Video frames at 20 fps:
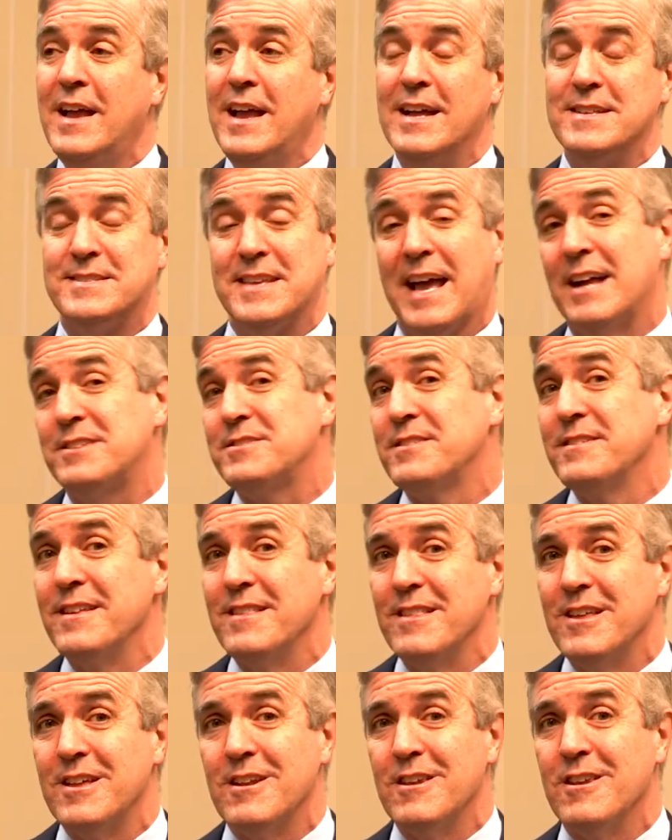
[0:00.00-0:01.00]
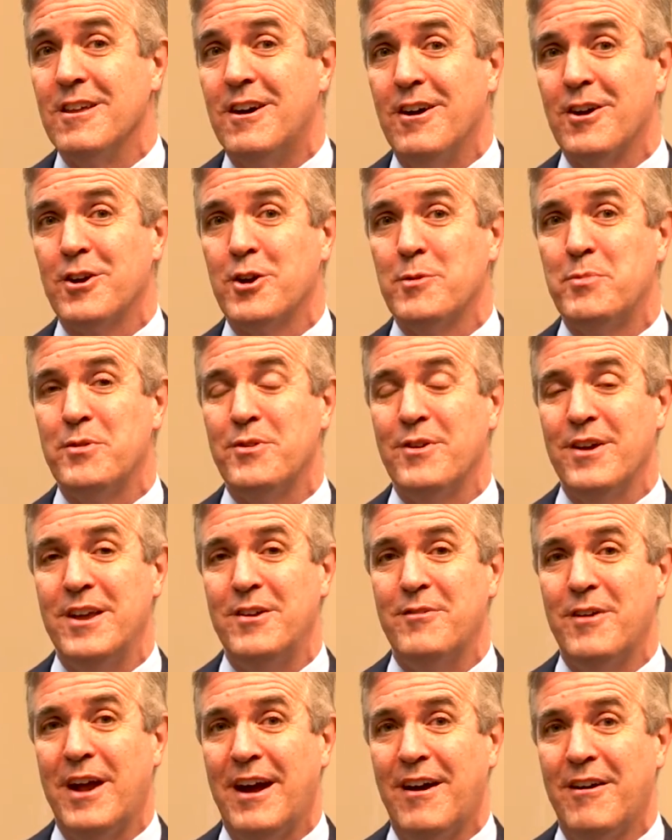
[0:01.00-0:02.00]
It's actually a little longer
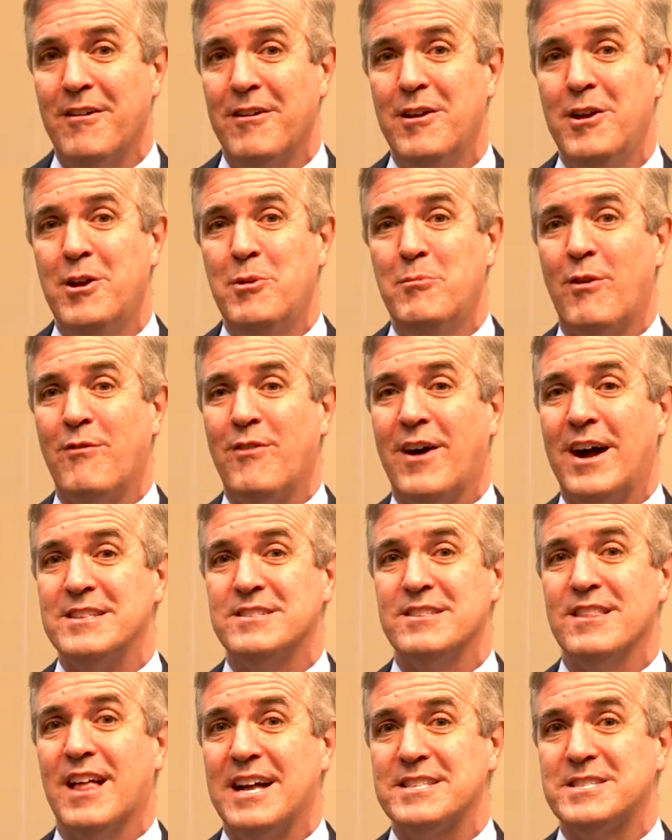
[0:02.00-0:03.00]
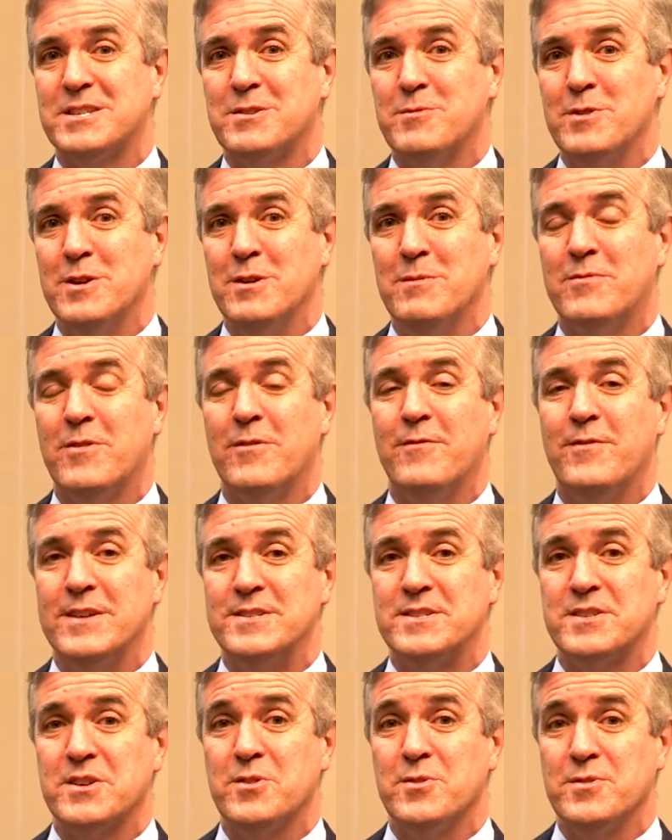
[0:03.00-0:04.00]
parade route, provides lots of room for
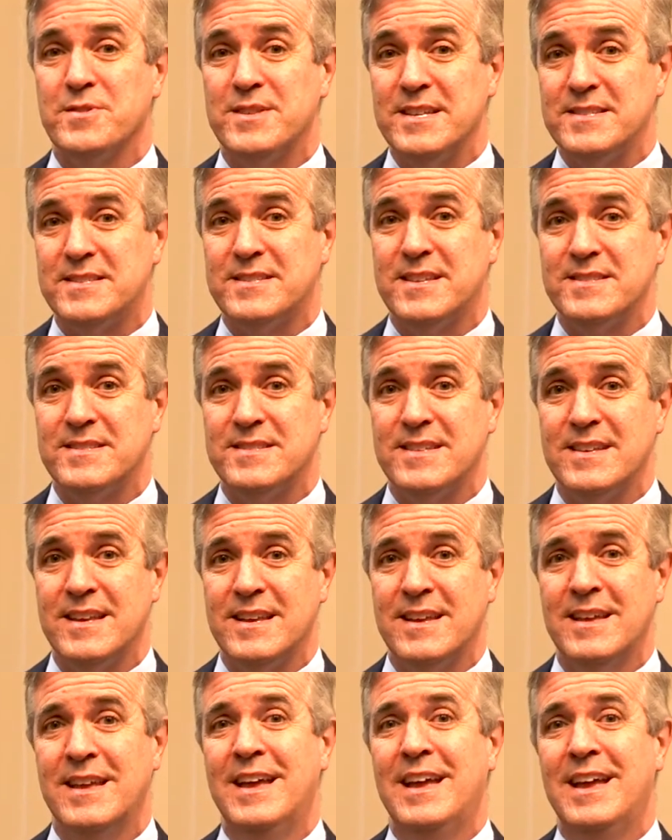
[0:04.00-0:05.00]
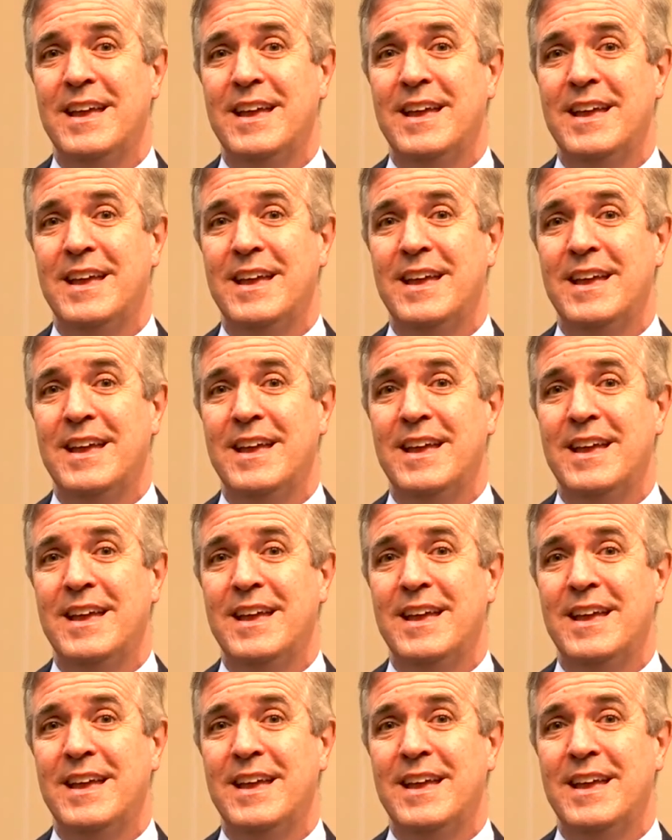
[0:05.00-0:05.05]
physical distancing,